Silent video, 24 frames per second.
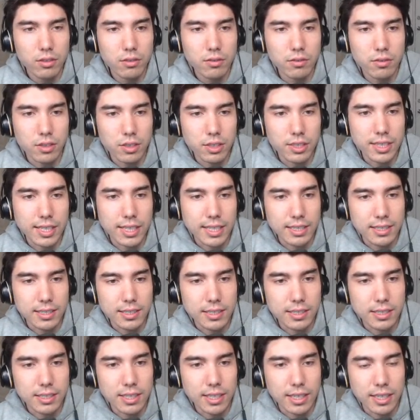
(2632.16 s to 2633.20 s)
for
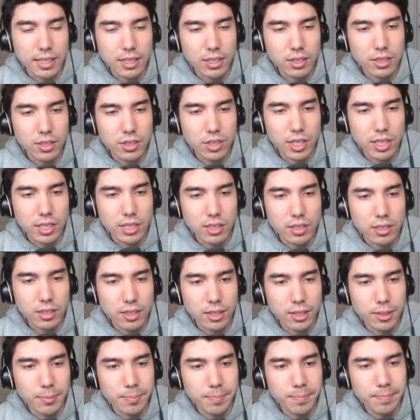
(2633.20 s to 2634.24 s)
Texas Tech Chess
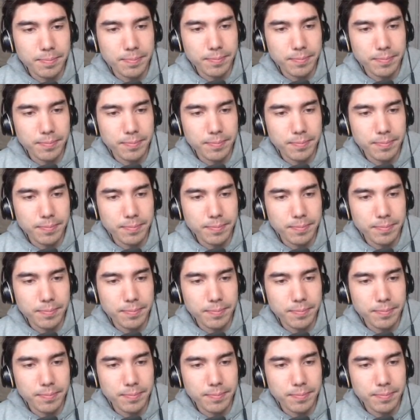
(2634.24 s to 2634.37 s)
Club.